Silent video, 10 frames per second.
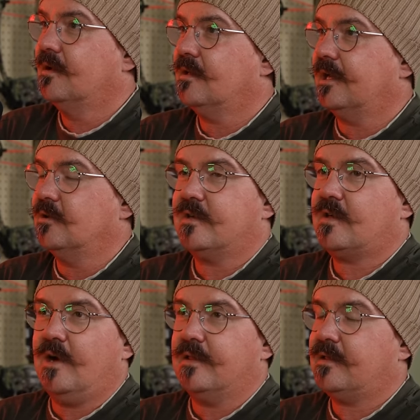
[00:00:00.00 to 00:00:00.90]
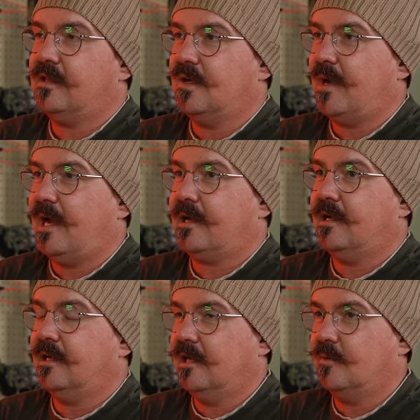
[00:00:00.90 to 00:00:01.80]
Like you're just constantly
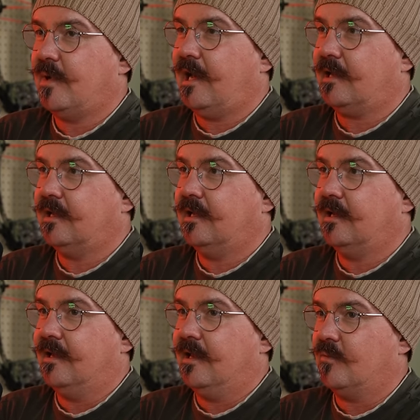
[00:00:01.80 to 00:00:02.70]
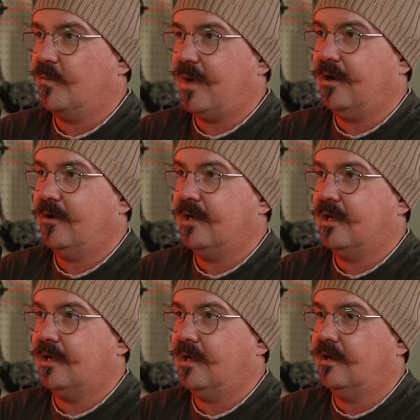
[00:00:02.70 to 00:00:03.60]
packing and unpacking and repairing yeah.